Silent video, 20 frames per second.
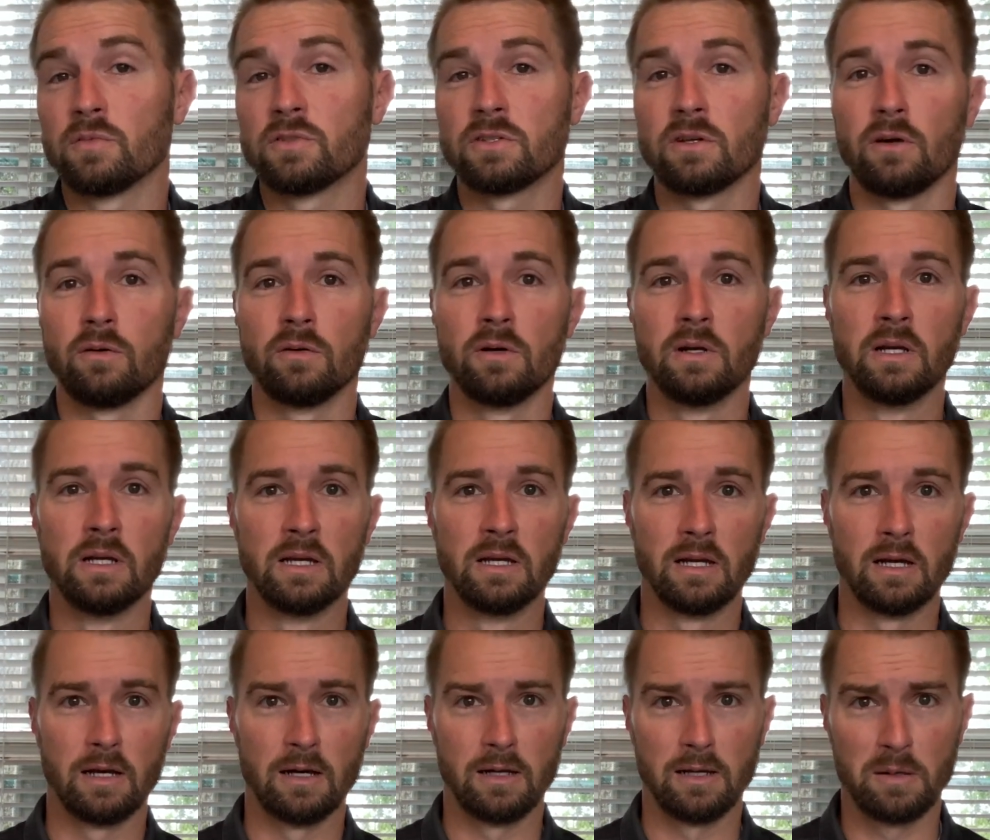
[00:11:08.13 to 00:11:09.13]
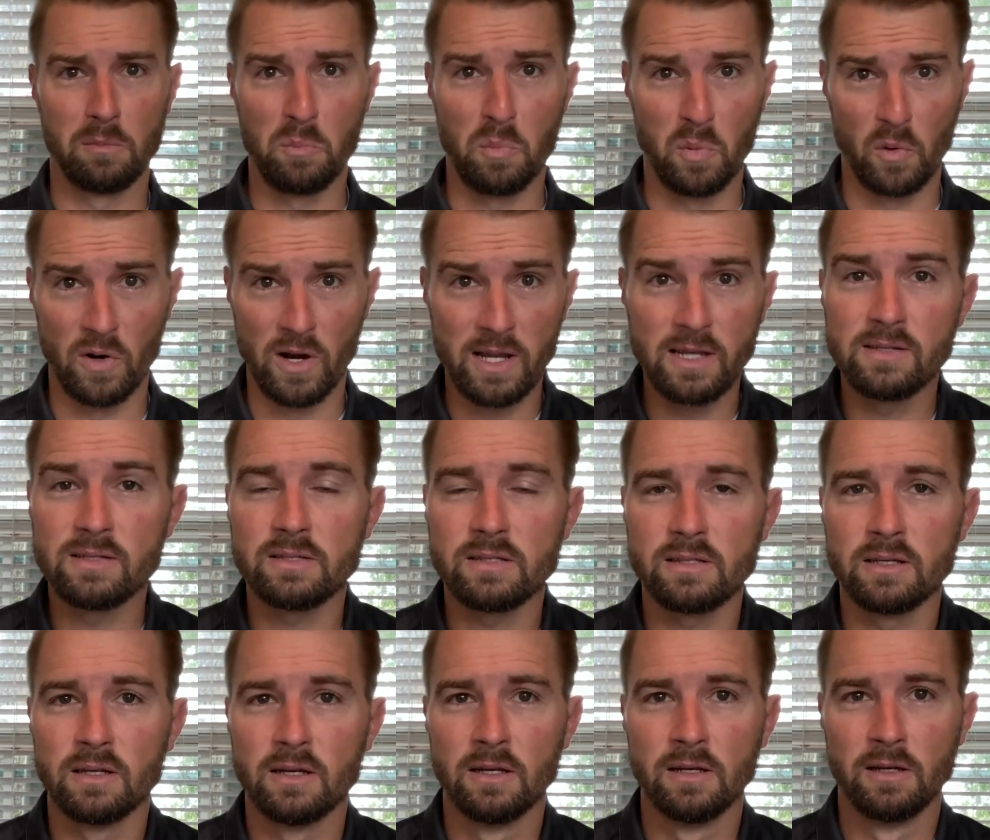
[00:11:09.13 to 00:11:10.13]
So embrace
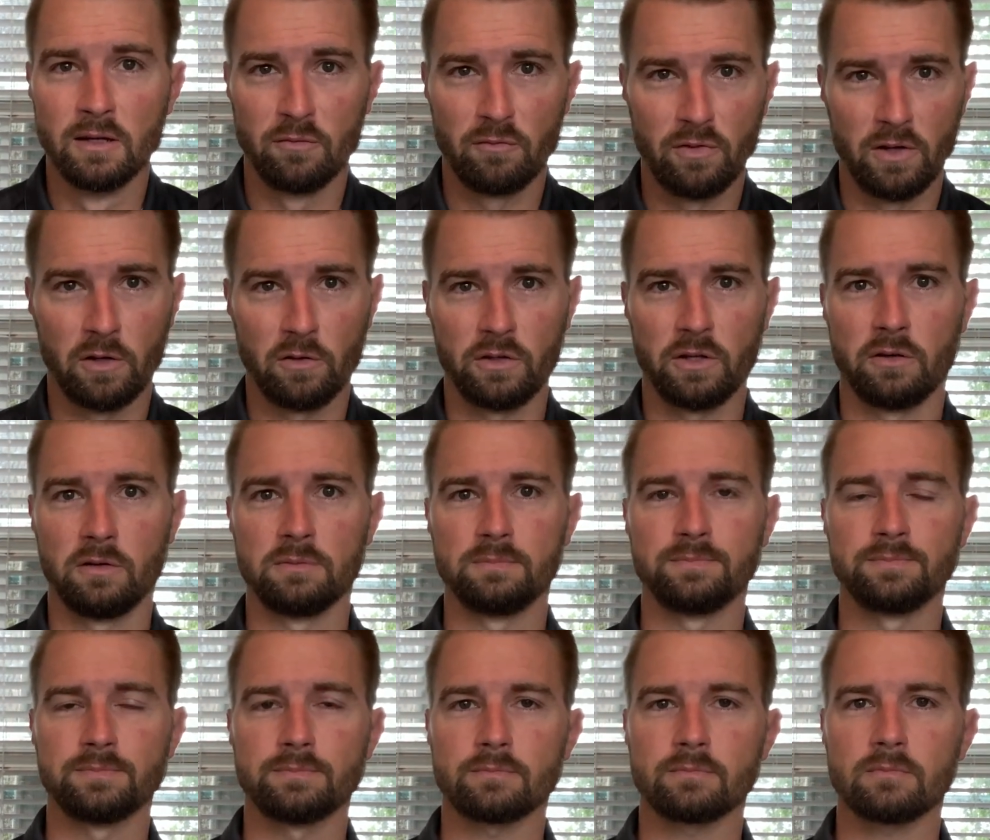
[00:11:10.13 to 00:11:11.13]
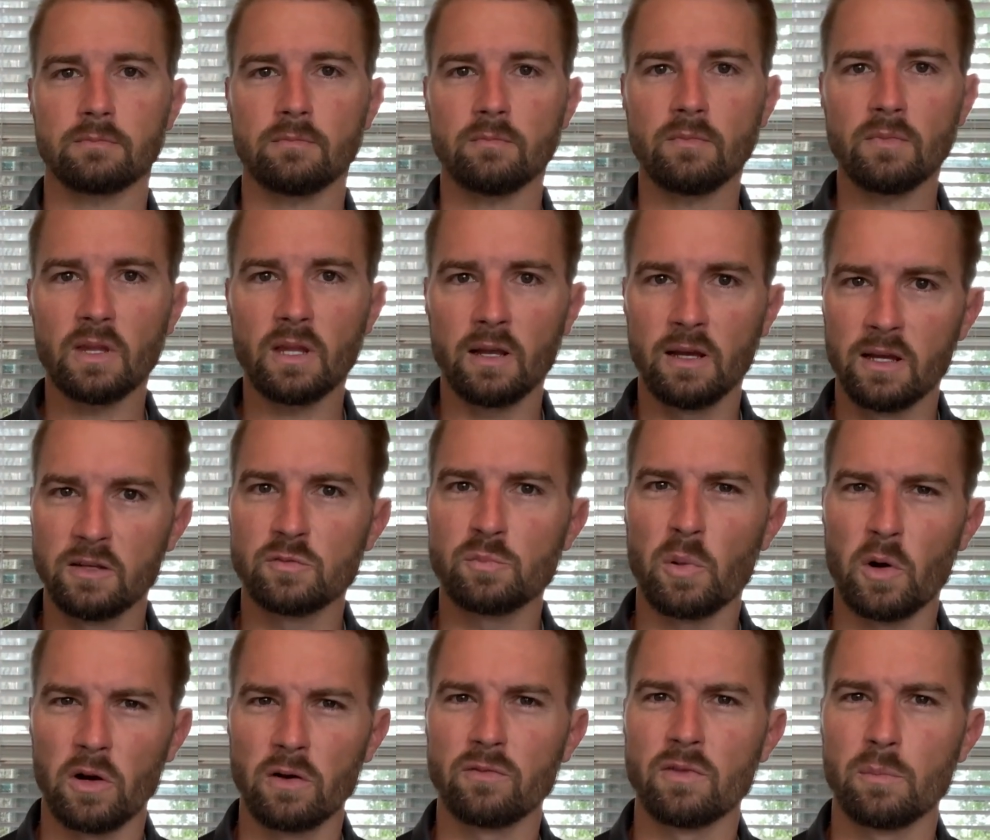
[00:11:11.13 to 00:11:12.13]
failure as
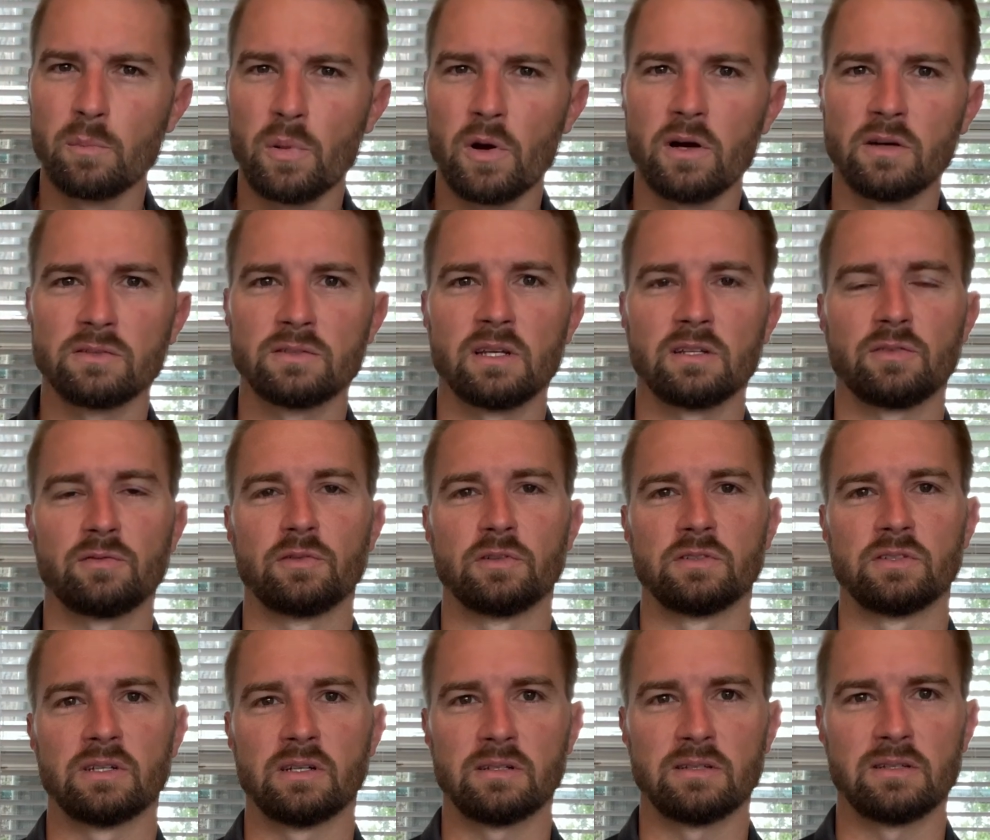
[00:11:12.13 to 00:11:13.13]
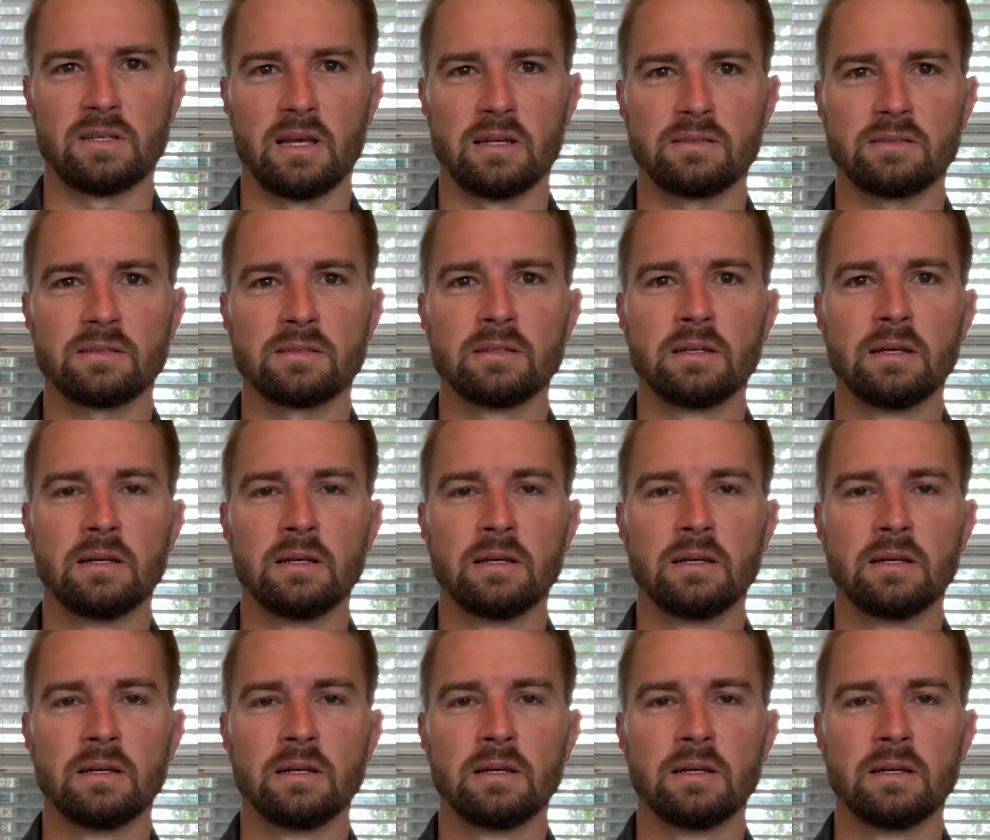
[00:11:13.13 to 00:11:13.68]
part of the process for success.